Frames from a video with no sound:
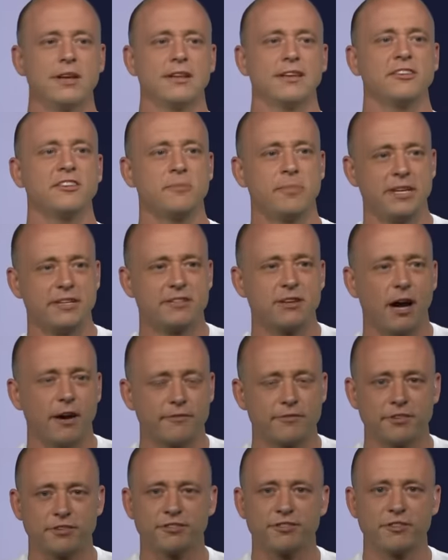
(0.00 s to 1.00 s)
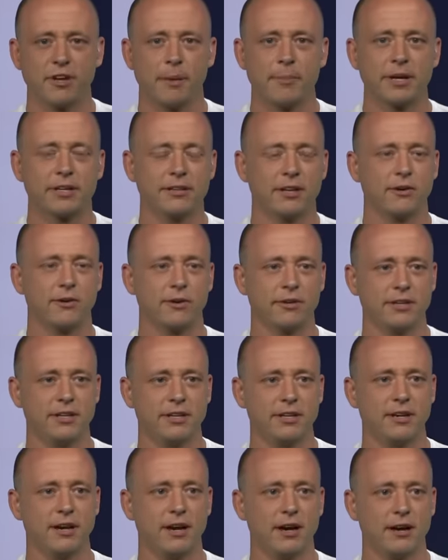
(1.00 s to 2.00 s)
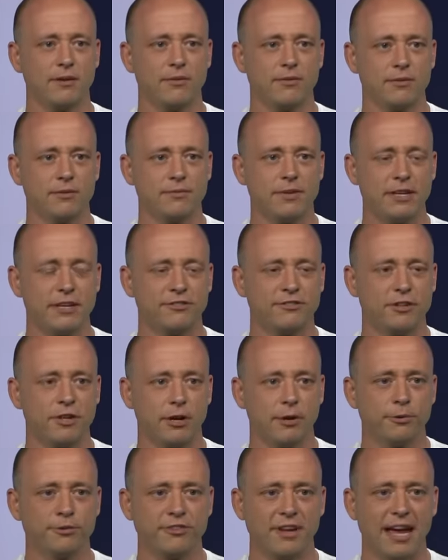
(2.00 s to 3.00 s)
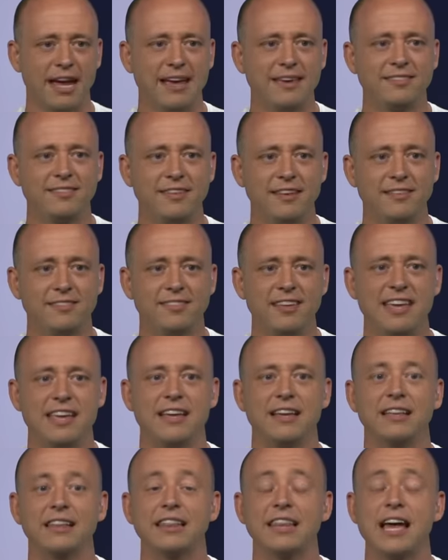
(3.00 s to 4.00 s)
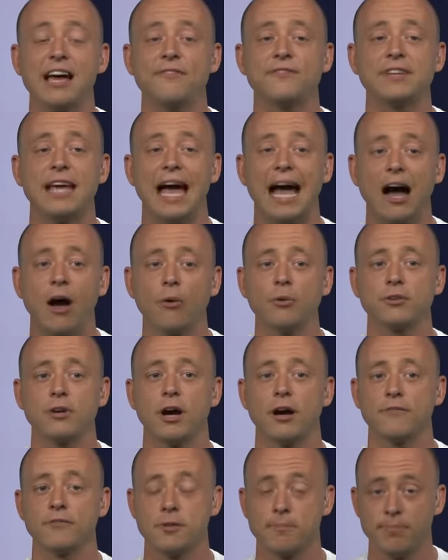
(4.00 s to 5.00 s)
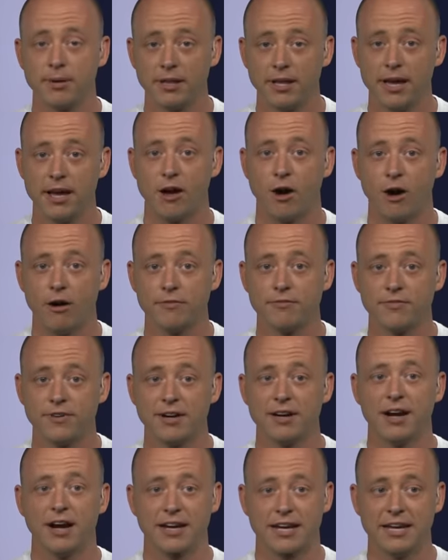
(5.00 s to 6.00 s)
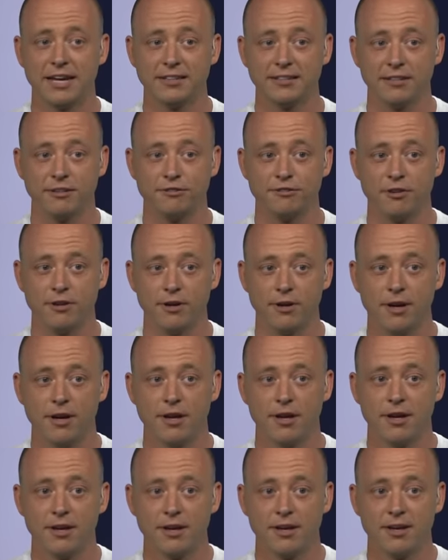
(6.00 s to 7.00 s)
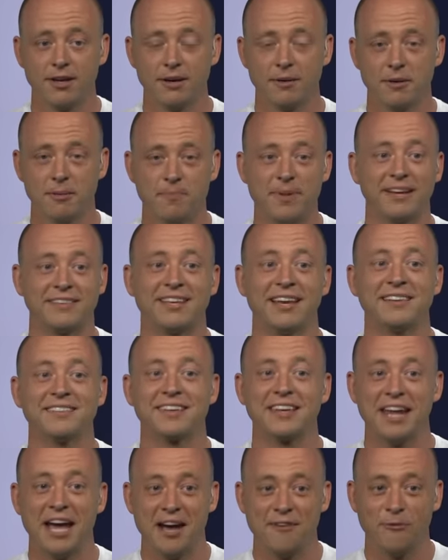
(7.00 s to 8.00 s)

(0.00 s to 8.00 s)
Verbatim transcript: this would be tough to stomach. They're on the uh, East Coast. A C C left out of the playoff again this year. Big Ten's going to